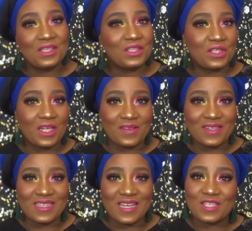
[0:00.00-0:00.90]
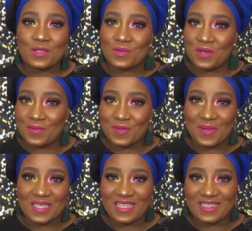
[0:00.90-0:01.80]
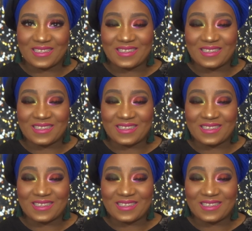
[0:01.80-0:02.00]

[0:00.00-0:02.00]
share it, and subscribe to my channel.